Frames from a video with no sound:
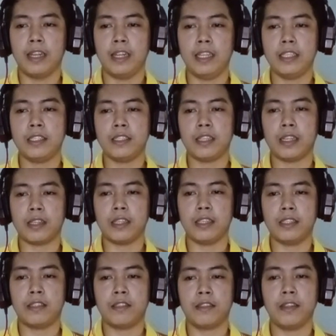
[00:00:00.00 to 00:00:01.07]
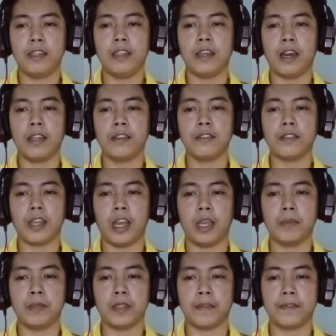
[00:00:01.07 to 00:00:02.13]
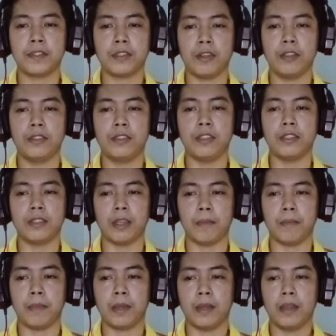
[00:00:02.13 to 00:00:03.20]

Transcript: List at least three other types of storage system.